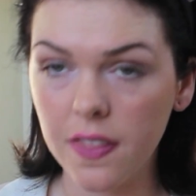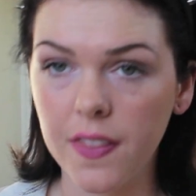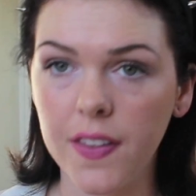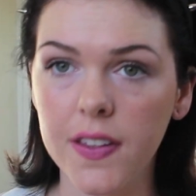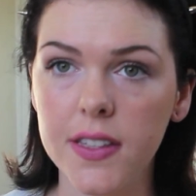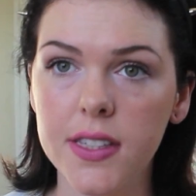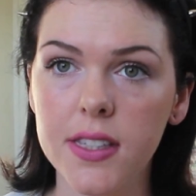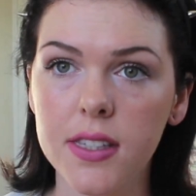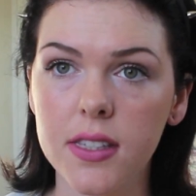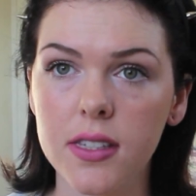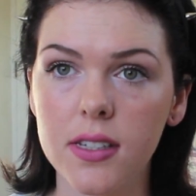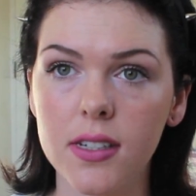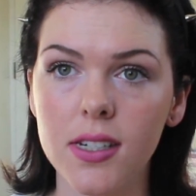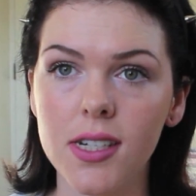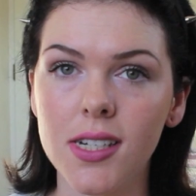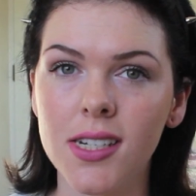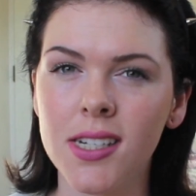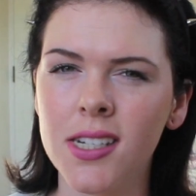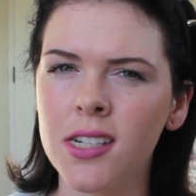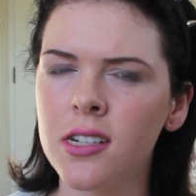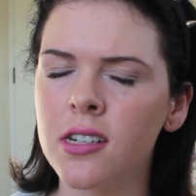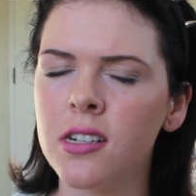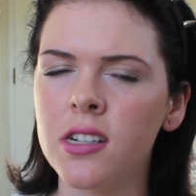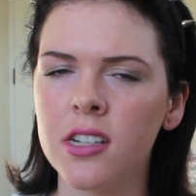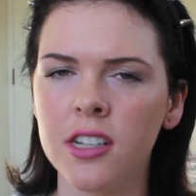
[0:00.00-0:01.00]
This
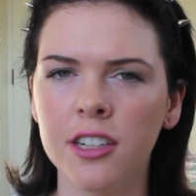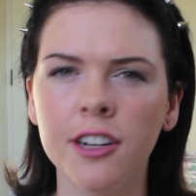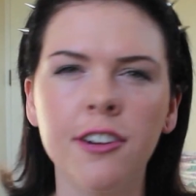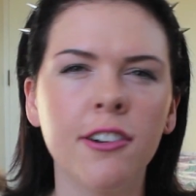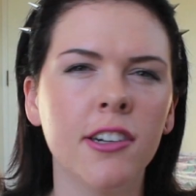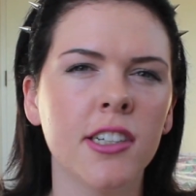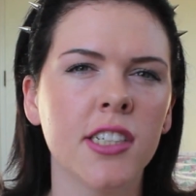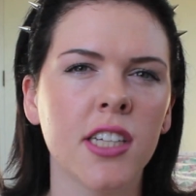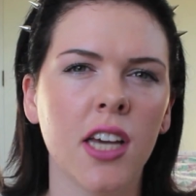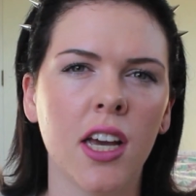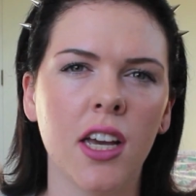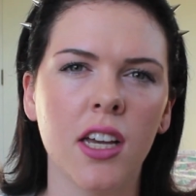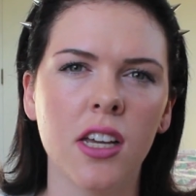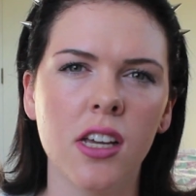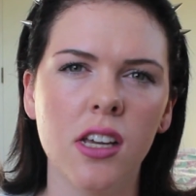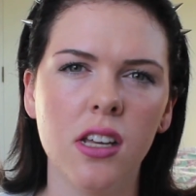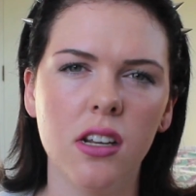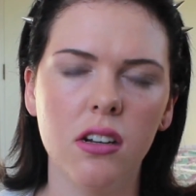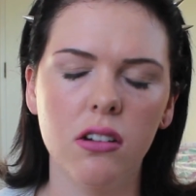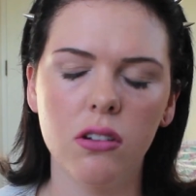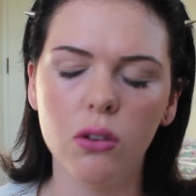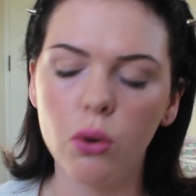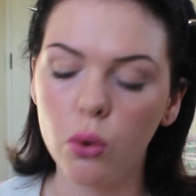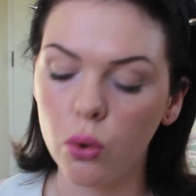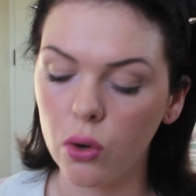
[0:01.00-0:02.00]
didn't
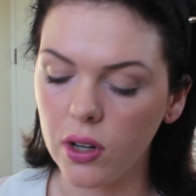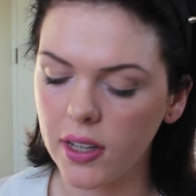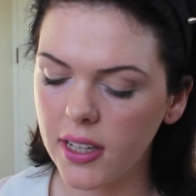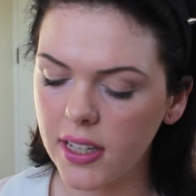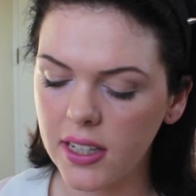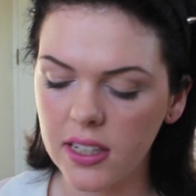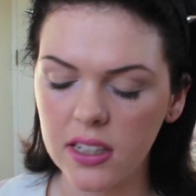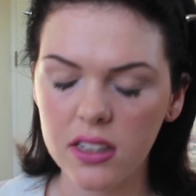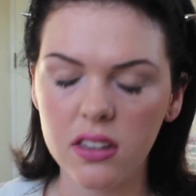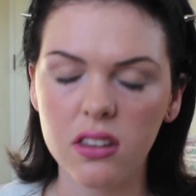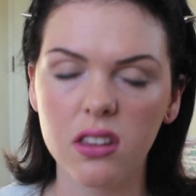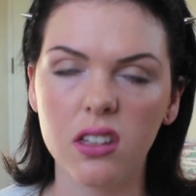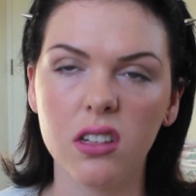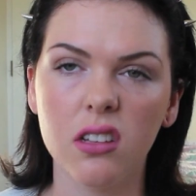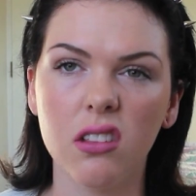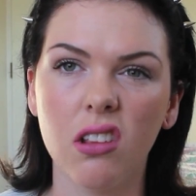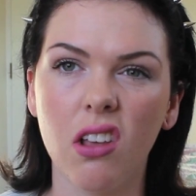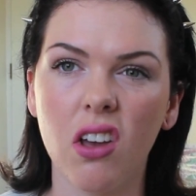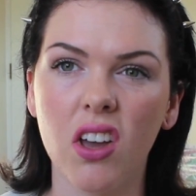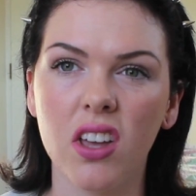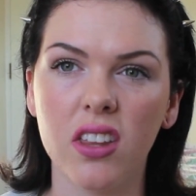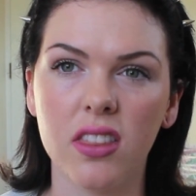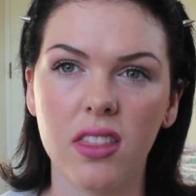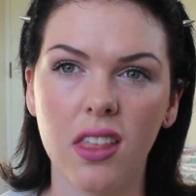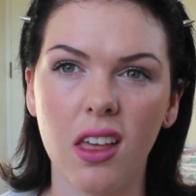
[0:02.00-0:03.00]
irritate or anything
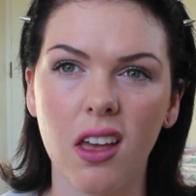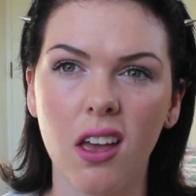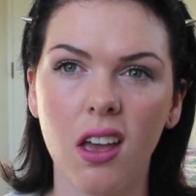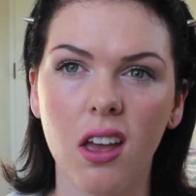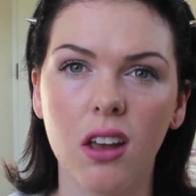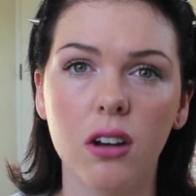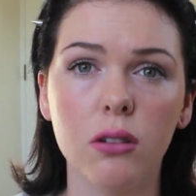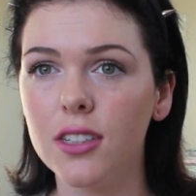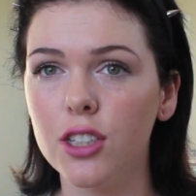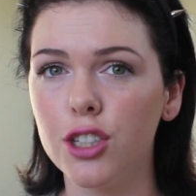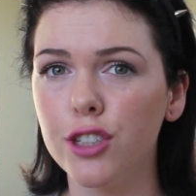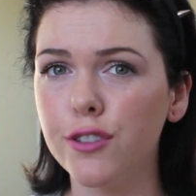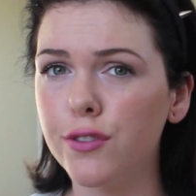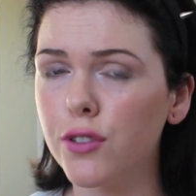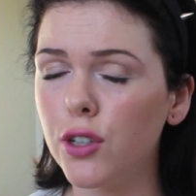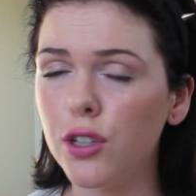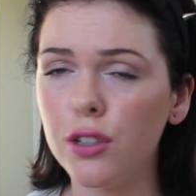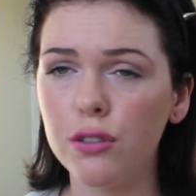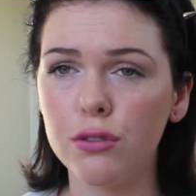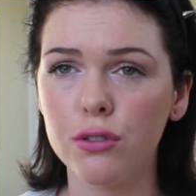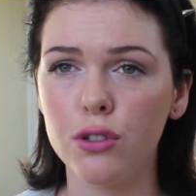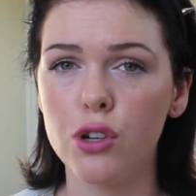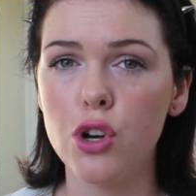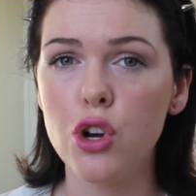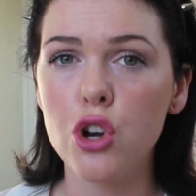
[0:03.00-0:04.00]
like that. You've
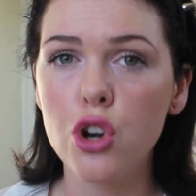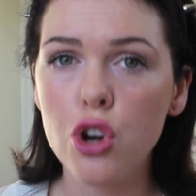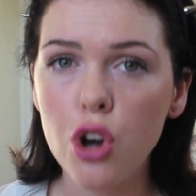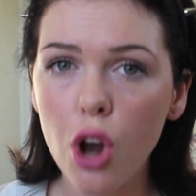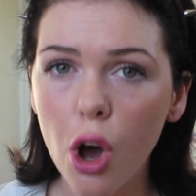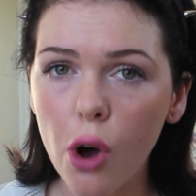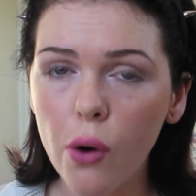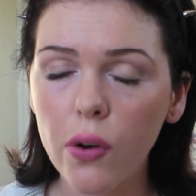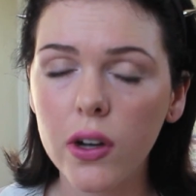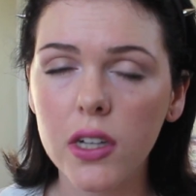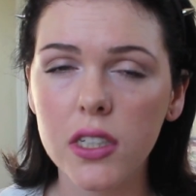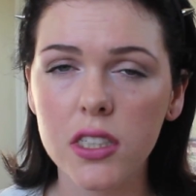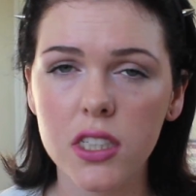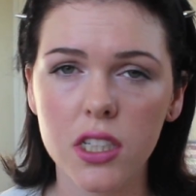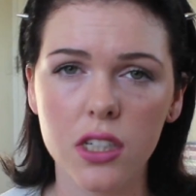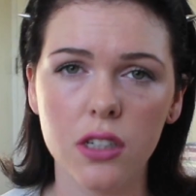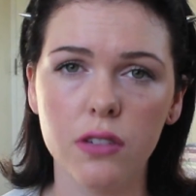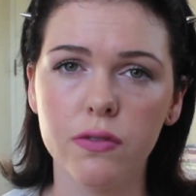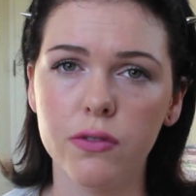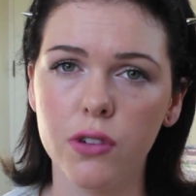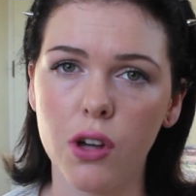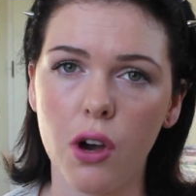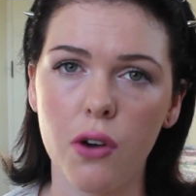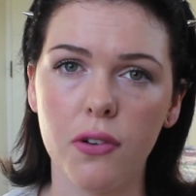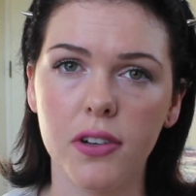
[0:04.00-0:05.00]
got no
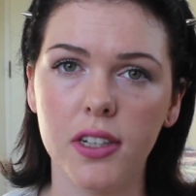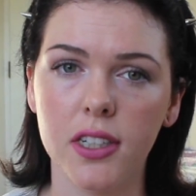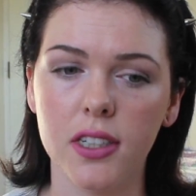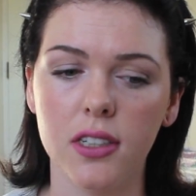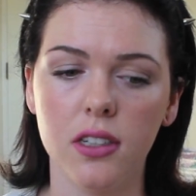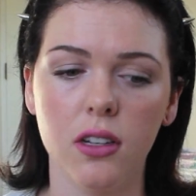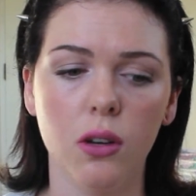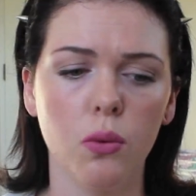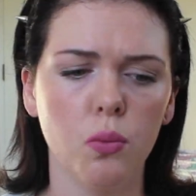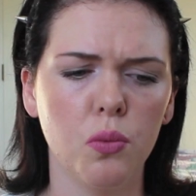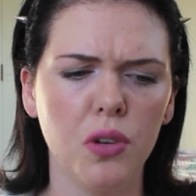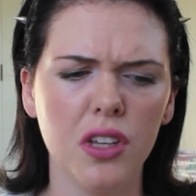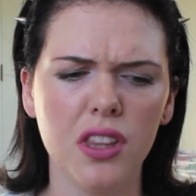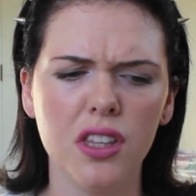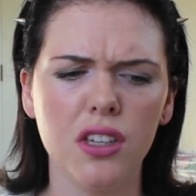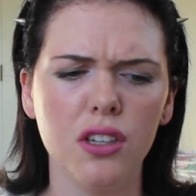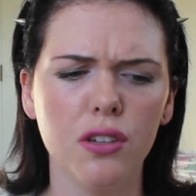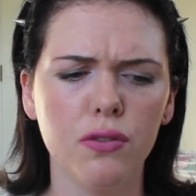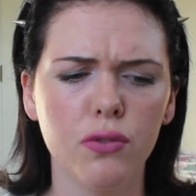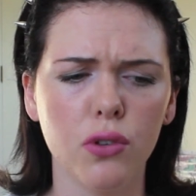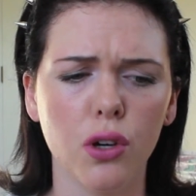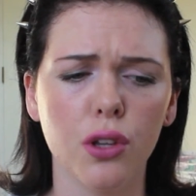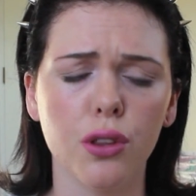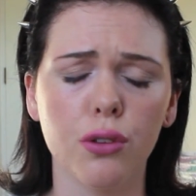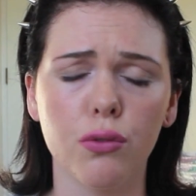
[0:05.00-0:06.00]
idea of knowing whether
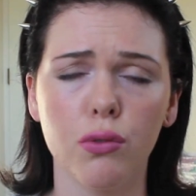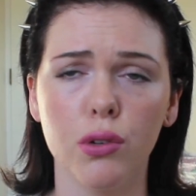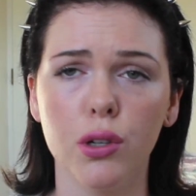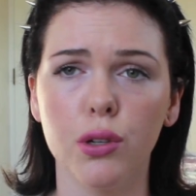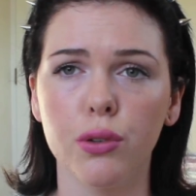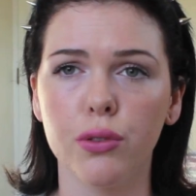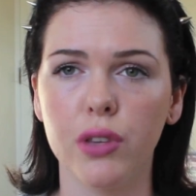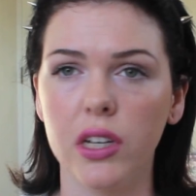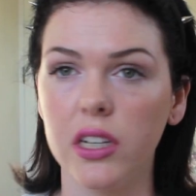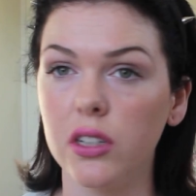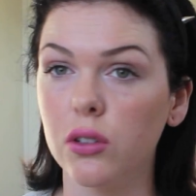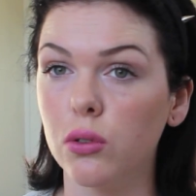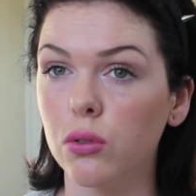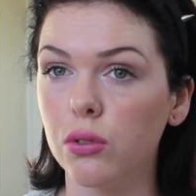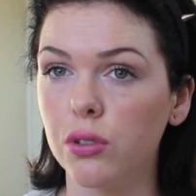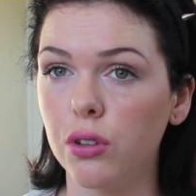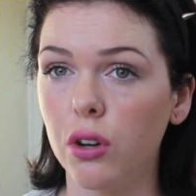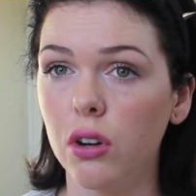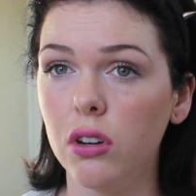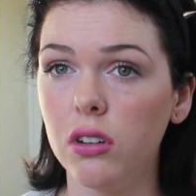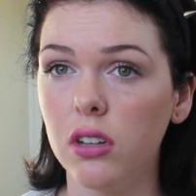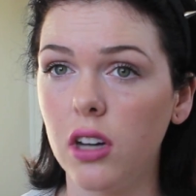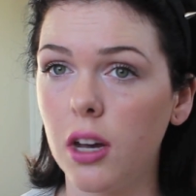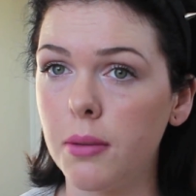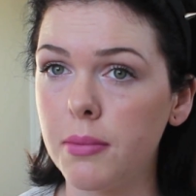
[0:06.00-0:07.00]
you've got the real thing or
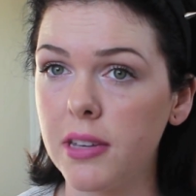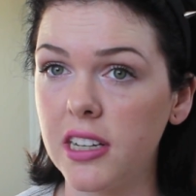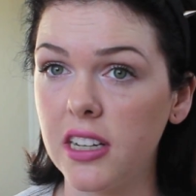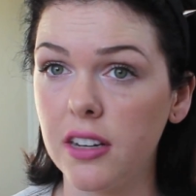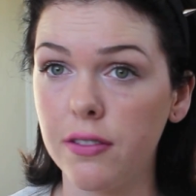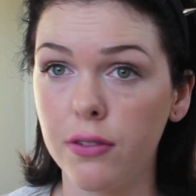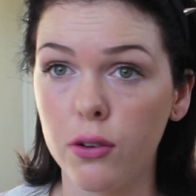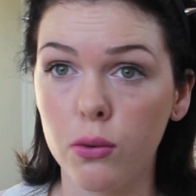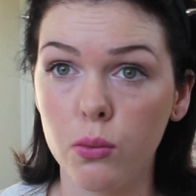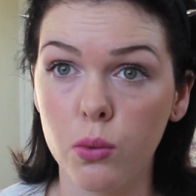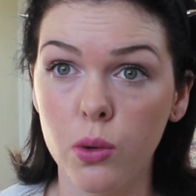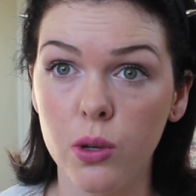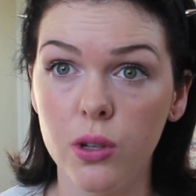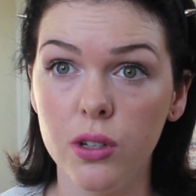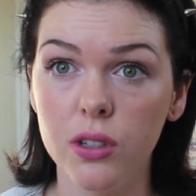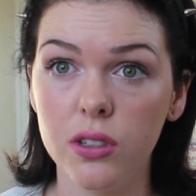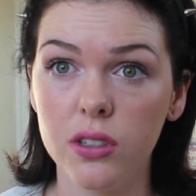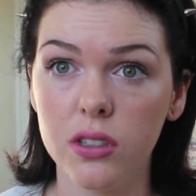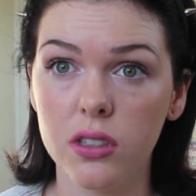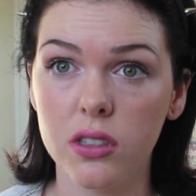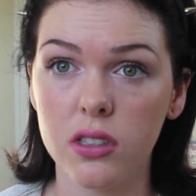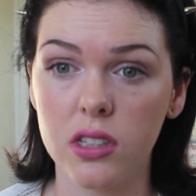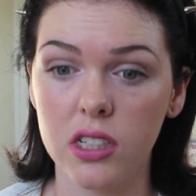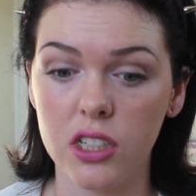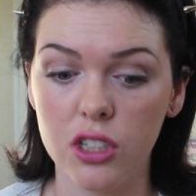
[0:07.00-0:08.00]
not. I mean, if it
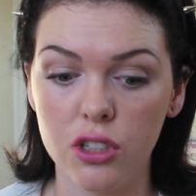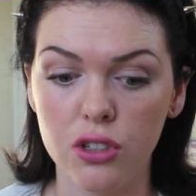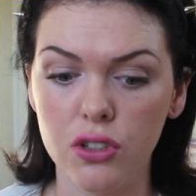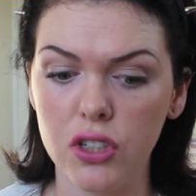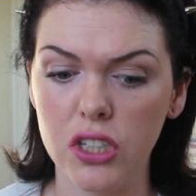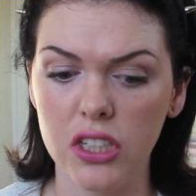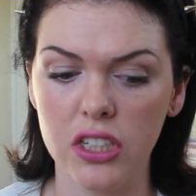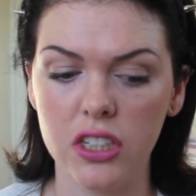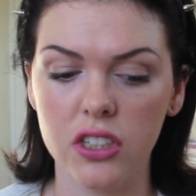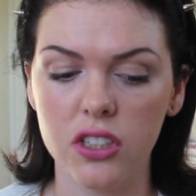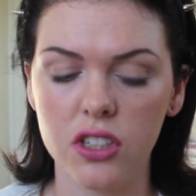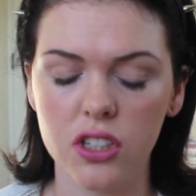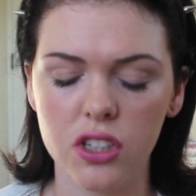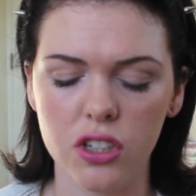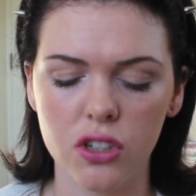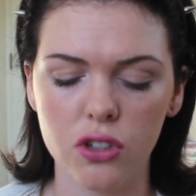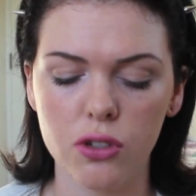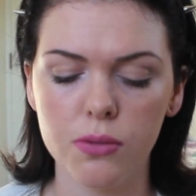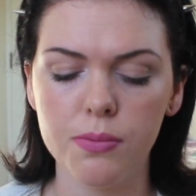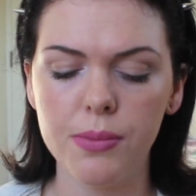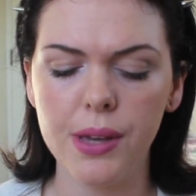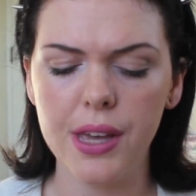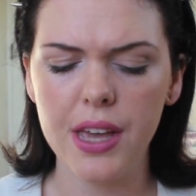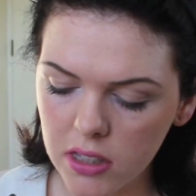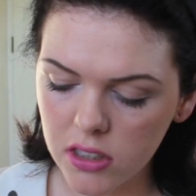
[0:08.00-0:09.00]
works, then you can
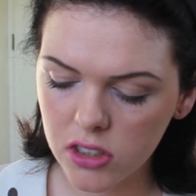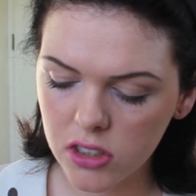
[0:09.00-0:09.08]
assume.